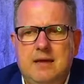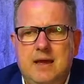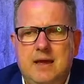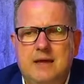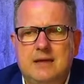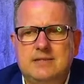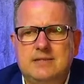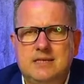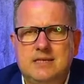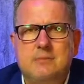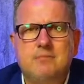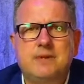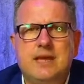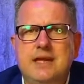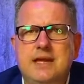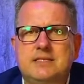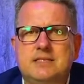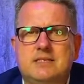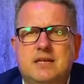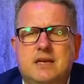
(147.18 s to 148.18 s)
some
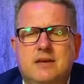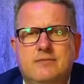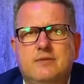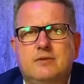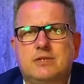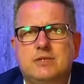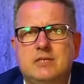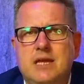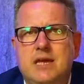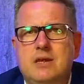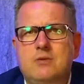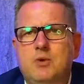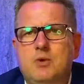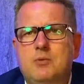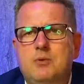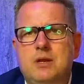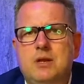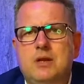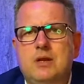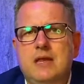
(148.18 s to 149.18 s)
cases, I have to say, we
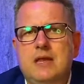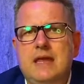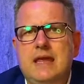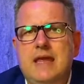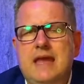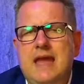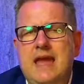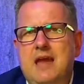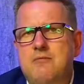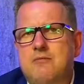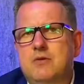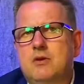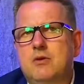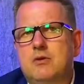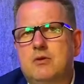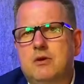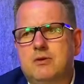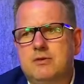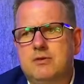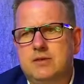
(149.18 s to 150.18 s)
will have a
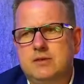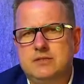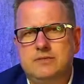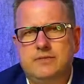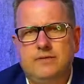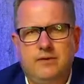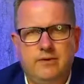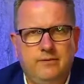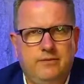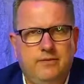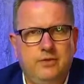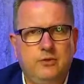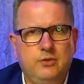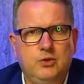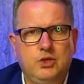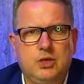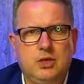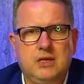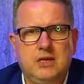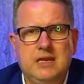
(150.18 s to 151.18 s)
look on this for the
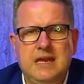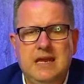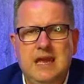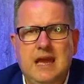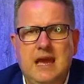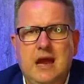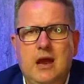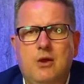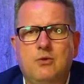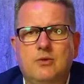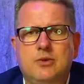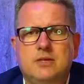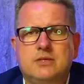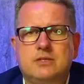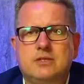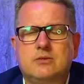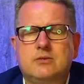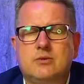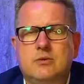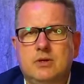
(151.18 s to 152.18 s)
future, how this
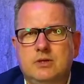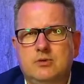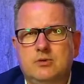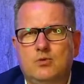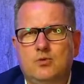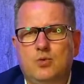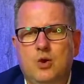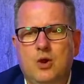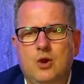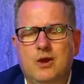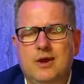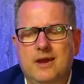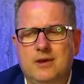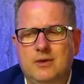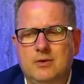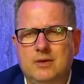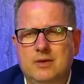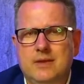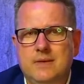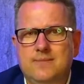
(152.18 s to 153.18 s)
is going to work
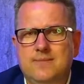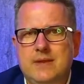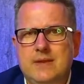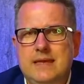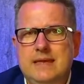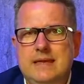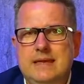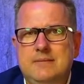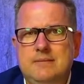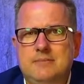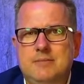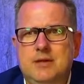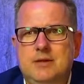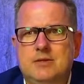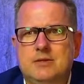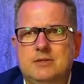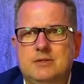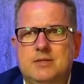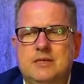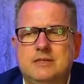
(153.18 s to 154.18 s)
out,
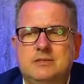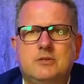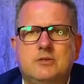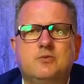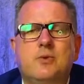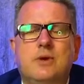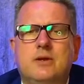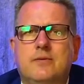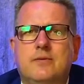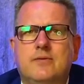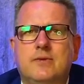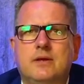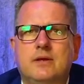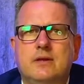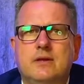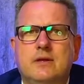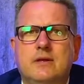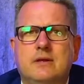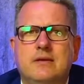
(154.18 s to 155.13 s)
because this is one of the